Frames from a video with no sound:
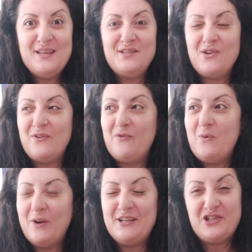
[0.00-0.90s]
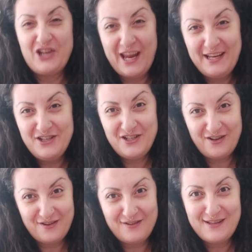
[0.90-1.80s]
So if we want to change
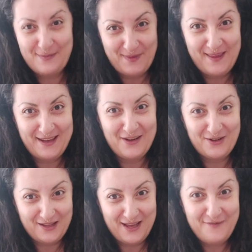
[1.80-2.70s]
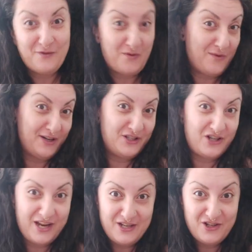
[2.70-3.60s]
something in our life, if we want to
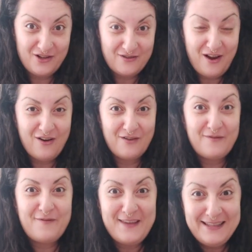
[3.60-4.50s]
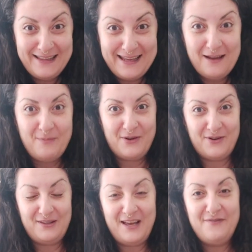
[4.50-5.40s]
change our feeling about
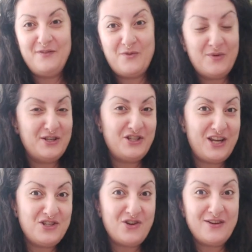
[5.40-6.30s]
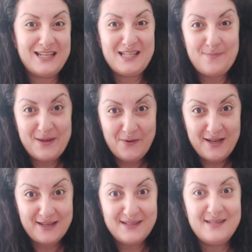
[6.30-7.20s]
our life, if we want to change our
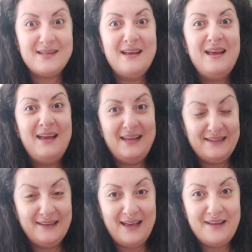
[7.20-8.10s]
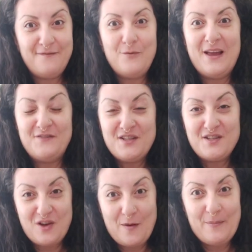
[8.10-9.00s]
experience in life, we have to
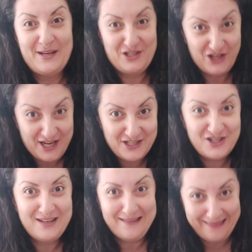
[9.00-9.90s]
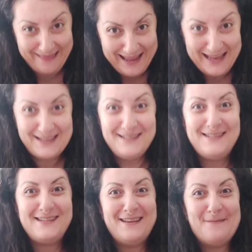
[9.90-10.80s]
start by changing
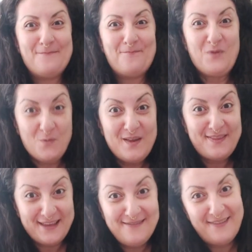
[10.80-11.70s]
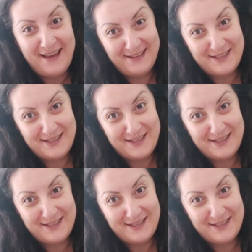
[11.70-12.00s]
things within that